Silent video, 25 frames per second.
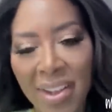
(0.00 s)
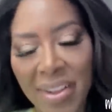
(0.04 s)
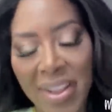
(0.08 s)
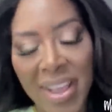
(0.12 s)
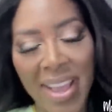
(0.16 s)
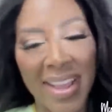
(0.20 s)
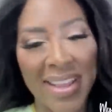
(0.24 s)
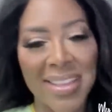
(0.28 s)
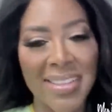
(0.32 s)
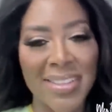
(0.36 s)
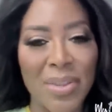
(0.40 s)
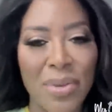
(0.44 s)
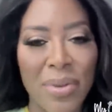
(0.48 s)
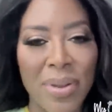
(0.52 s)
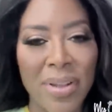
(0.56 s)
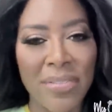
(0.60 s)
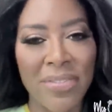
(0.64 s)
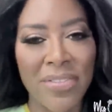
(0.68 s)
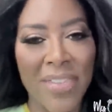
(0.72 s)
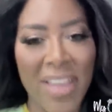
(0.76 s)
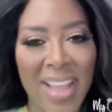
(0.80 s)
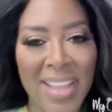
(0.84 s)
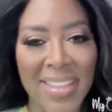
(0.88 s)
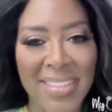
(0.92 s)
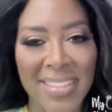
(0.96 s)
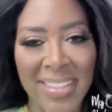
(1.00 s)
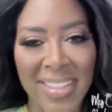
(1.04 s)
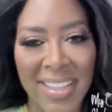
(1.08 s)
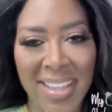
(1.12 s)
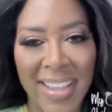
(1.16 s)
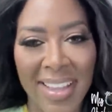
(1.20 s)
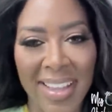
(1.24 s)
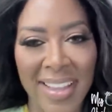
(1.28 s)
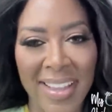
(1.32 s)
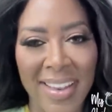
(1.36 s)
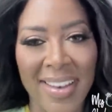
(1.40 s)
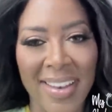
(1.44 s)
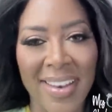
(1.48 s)
Okay, it's going fast
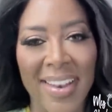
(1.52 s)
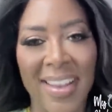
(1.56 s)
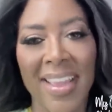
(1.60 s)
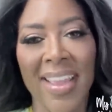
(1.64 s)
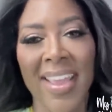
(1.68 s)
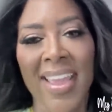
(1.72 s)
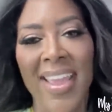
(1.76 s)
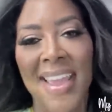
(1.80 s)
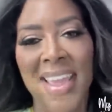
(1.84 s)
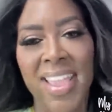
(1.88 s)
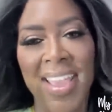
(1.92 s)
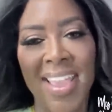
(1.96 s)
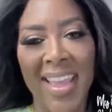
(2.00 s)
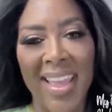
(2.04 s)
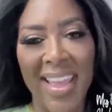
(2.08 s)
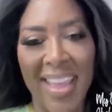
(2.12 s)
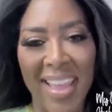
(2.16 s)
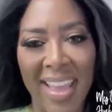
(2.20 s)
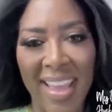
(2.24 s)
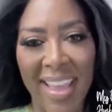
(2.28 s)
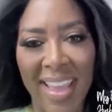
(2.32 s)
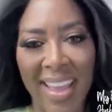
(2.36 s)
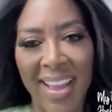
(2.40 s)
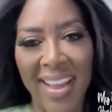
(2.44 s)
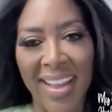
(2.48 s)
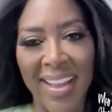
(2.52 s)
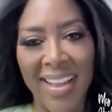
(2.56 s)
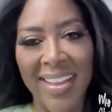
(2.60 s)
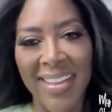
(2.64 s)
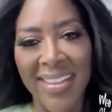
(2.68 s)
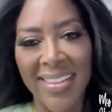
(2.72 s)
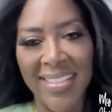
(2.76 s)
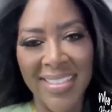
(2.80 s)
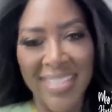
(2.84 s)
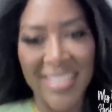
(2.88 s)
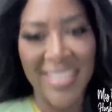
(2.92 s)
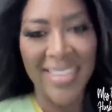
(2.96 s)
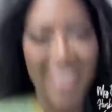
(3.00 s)
again.
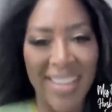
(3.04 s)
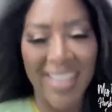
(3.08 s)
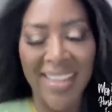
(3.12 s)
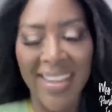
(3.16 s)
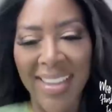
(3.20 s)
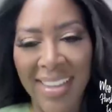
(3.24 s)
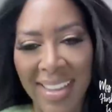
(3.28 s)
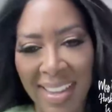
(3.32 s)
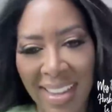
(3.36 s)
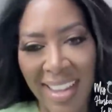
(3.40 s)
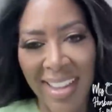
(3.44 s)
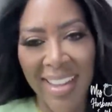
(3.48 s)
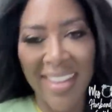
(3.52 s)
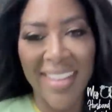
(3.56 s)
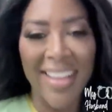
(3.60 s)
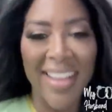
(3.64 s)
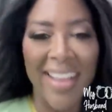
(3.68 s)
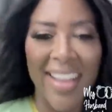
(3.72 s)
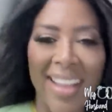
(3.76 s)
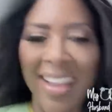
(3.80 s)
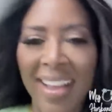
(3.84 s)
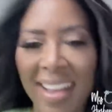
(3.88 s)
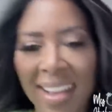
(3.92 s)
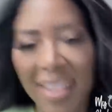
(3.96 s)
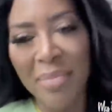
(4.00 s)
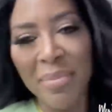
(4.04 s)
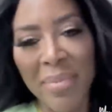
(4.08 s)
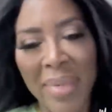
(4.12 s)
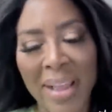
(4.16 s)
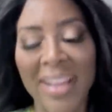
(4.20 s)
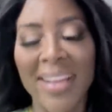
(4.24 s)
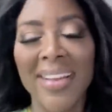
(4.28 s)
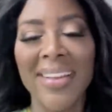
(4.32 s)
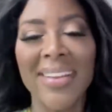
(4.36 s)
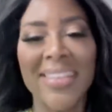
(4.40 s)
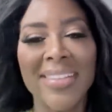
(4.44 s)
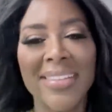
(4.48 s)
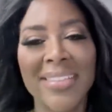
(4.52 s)
Let's see. Oh
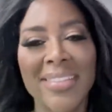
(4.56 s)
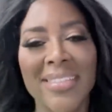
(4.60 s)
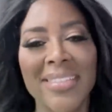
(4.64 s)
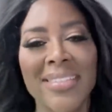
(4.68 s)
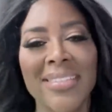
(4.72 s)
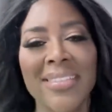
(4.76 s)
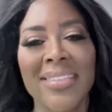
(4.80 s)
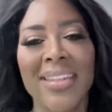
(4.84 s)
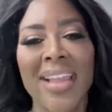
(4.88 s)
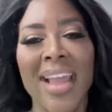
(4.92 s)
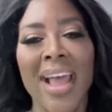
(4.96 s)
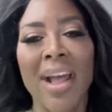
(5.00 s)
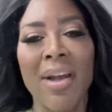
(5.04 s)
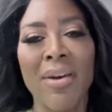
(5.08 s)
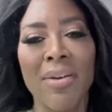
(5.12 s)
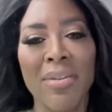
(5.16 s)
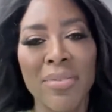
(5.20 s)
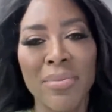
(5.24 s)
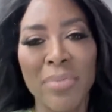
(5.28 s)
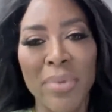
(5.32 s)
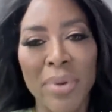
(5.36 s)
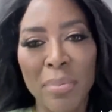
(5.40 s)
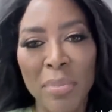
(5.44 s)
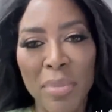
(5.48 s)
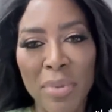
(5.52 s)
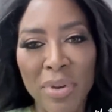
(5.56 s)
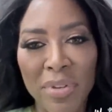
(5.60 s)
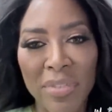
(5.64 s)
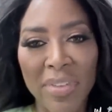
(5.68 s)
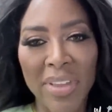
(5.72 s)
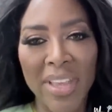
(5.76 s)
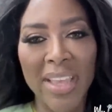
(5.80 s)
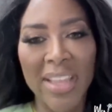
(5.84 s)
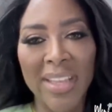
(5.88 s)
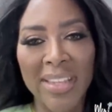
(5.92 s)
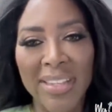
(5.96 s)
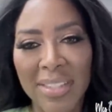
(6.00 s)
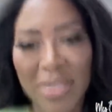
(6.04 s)
my goodness, it's now we're
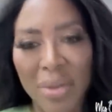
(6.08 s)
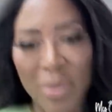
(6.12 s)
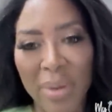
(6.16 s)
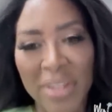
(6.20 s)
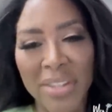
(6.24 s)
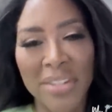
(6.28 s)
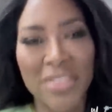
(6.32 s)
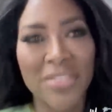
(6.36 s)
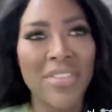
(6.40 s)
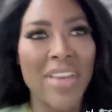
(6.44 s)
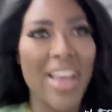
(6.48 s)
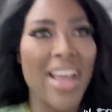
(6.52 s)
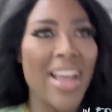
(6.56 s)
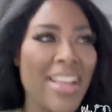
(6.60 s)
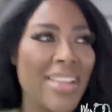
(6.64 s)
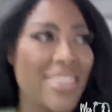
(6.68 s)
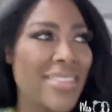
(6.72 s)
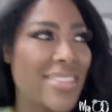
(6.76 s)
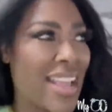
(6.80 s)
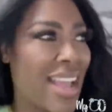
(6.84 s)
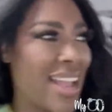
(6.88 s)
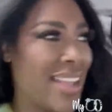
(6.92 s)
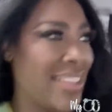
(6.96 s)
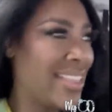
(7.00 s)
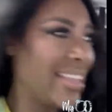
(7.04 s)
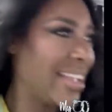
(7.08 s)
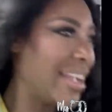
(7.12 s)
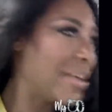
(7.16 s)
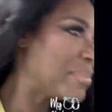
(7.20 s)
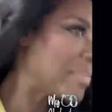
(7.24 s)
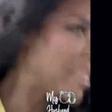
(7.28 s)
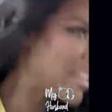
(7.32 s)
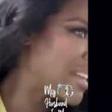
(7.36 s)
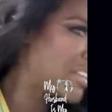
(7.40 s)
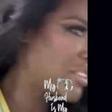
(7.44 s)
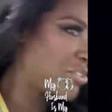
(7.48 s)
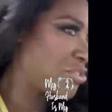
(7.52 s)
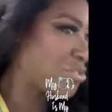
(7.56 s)
moving, it's going too fast. I think
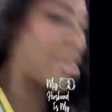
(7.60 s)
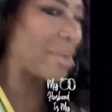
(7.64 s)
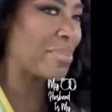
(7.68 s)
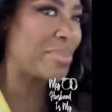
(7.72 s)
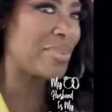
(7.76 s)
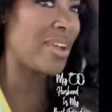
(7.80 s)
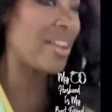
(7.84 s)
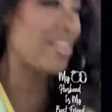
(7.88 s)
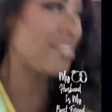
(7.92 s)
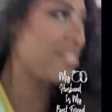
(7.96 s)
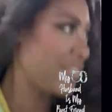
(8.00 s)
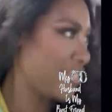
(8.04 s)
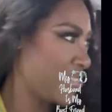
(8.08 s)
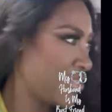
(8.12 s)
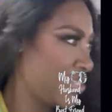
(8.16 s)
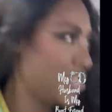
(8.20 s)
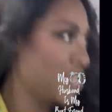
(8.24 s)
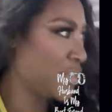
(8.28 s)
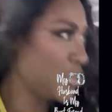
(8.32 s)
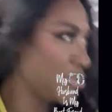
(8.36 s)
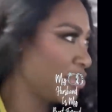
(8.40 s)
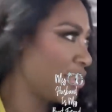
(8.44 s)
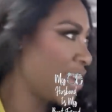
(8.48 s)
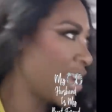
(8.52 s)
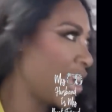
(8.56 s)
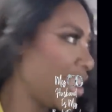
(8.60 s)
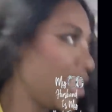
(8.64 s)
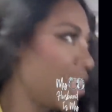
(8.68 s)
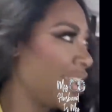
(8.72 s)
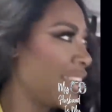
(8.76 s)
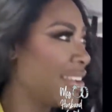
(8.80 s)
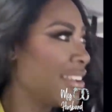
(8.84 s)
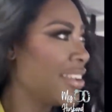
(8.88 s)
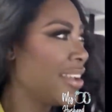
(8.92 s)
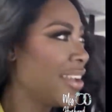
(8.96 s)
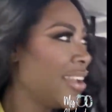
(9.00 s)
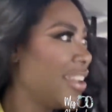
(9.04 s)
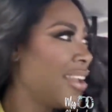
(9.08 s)
I'm getting dropped off soon,
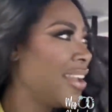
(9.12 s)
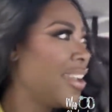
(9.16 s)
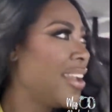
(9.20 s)
right?